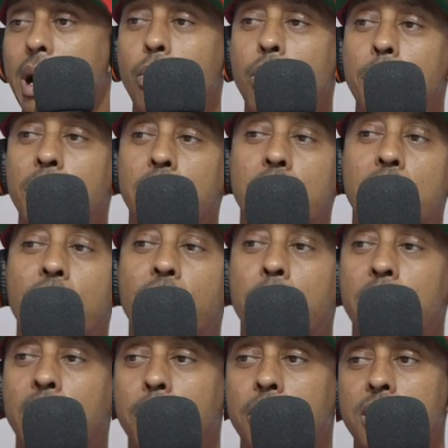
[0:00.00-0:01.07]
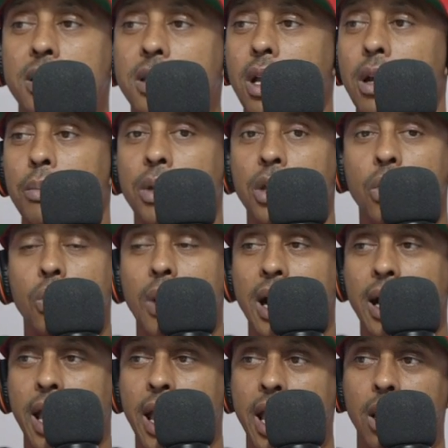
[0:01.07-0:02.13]
my woman will never be able to tell me who
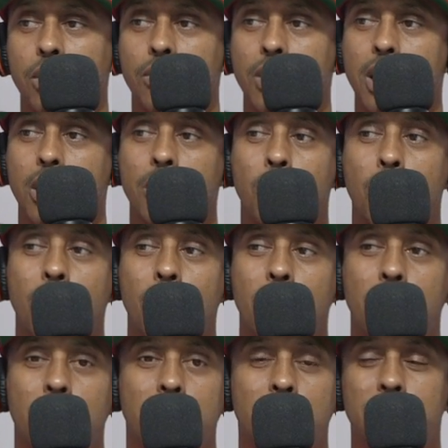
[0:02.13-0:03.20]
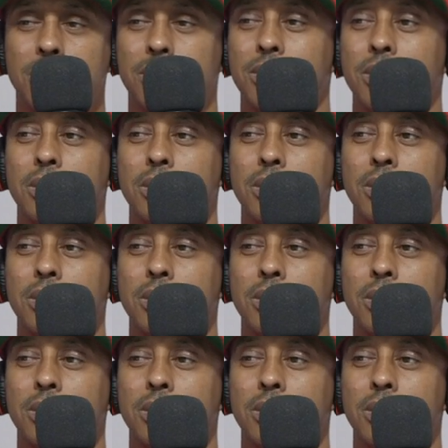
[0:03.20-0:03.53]
I can hang around and